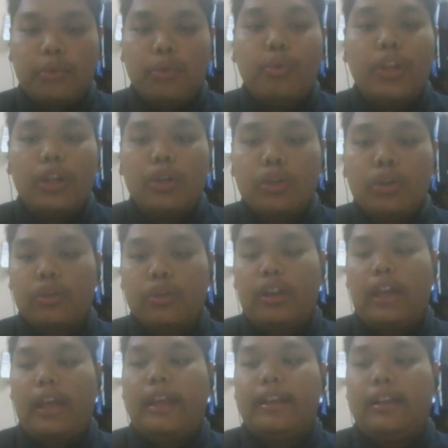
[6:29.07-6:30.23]
will look
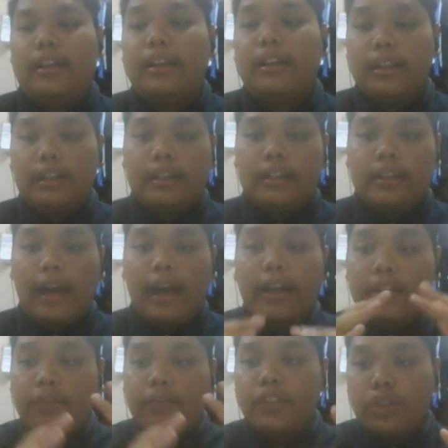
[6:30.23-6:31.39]
at the
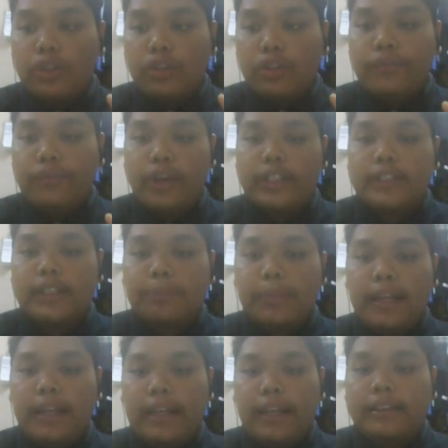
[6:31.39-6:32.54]
other video, for example
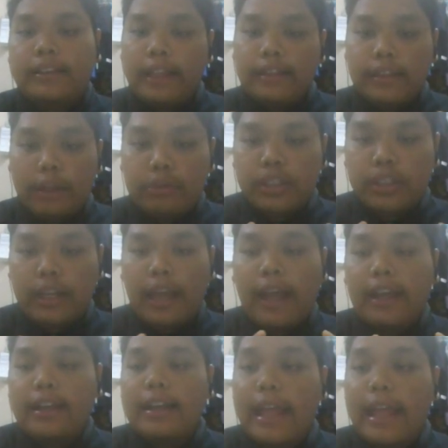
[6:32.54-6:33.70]
like 10,000
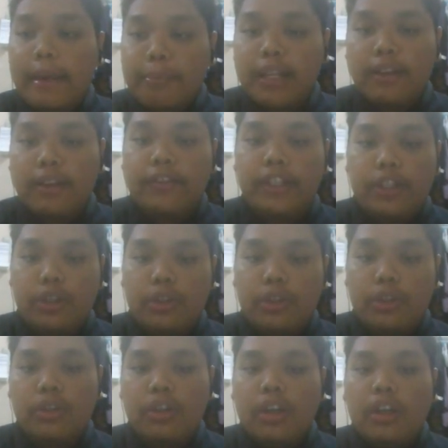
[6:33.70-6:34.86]
unlabeled video,
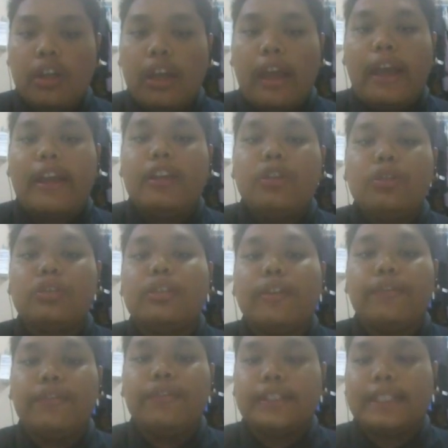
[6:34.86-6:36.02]
and use the
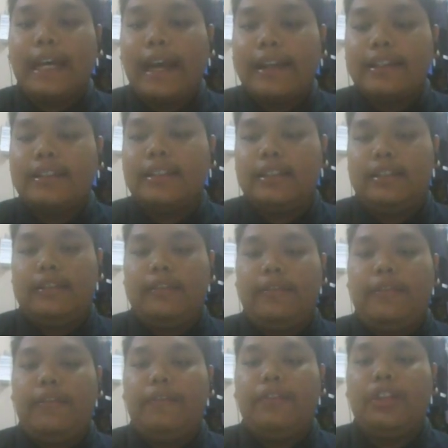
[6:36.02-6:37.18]
first 100
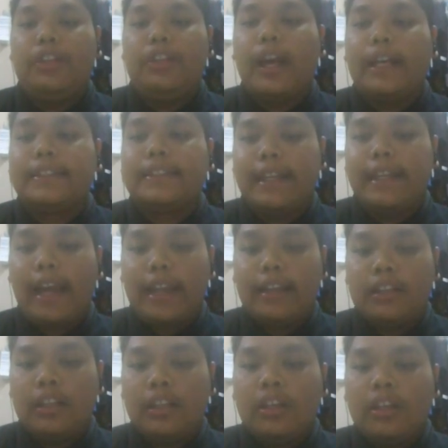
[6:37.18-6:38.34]
video as a guide
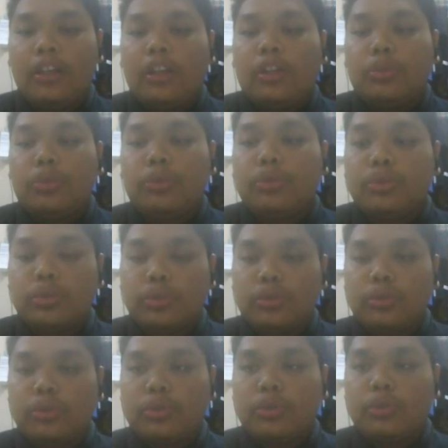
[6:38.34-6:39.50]
to
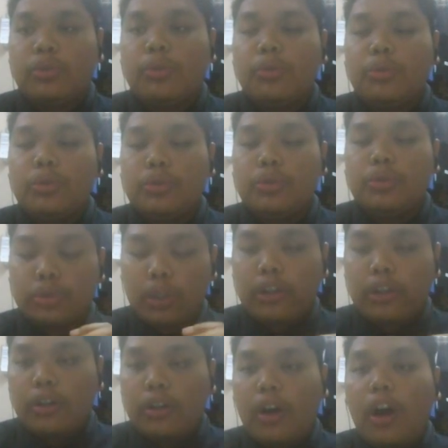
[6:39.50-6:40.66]
sort
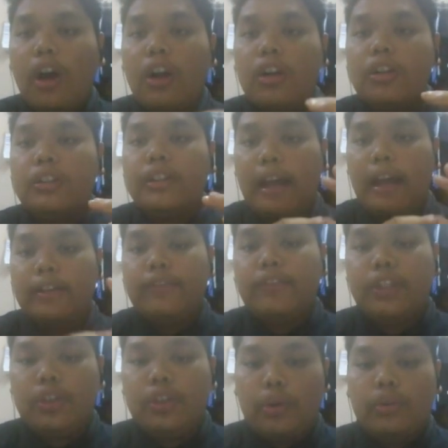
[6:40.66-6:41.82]
all the other
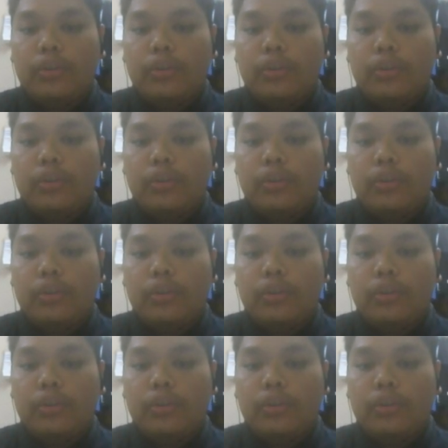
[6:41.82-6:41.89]
video.